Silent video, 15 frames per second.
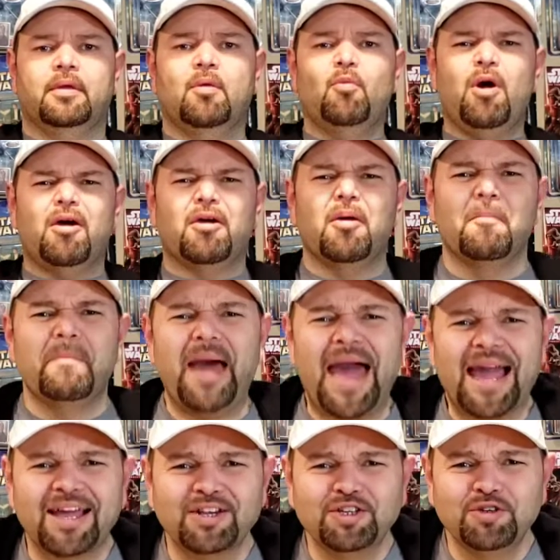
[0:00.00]
Welcome
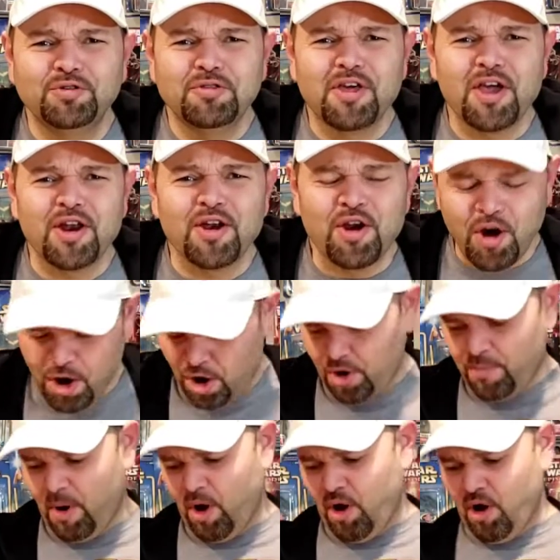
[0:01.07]
back to the
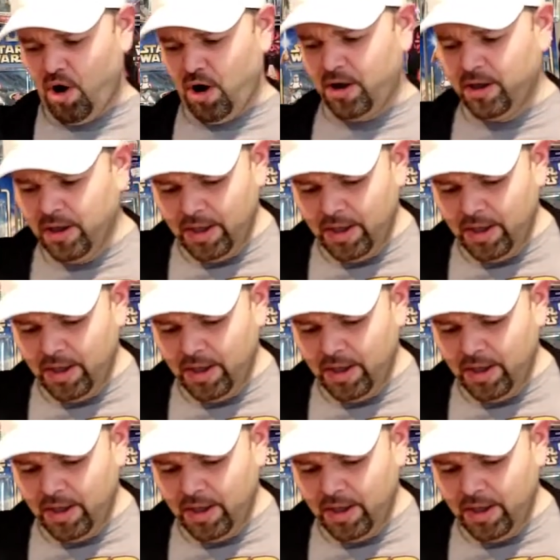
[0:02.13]
Nerd Bar.